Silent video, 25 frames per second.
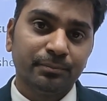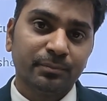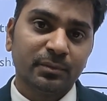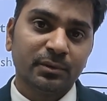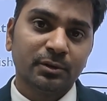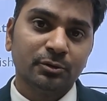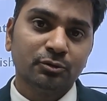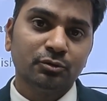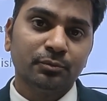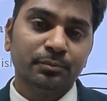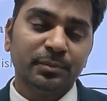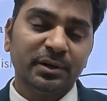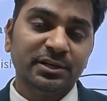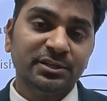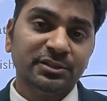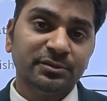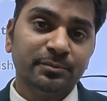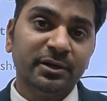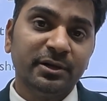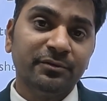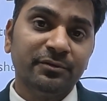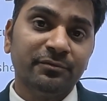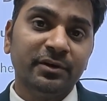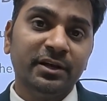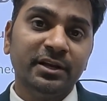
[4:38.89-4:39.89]
So punishment
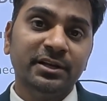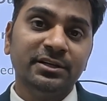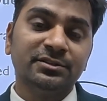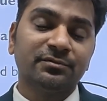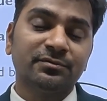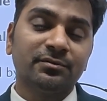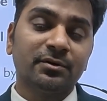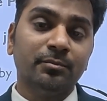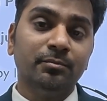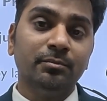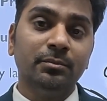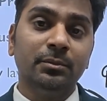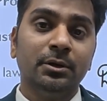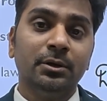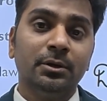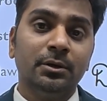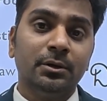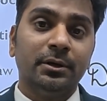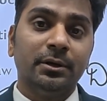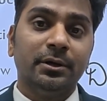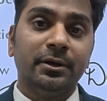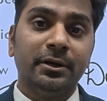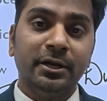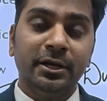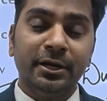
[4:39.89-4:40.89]
varies from
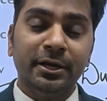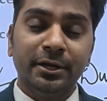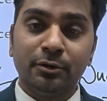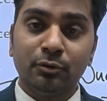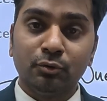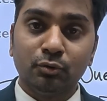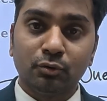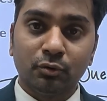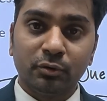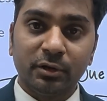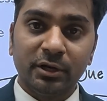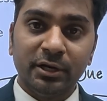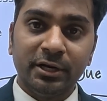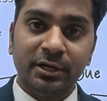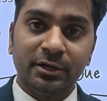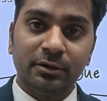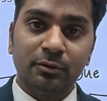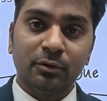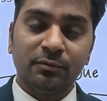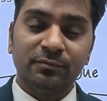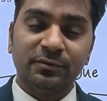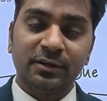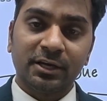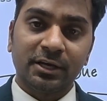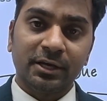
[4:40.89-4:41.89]
relative to relative of
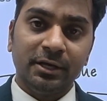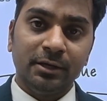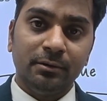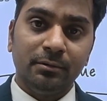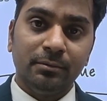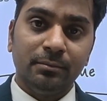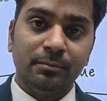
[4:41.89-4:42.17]
the king.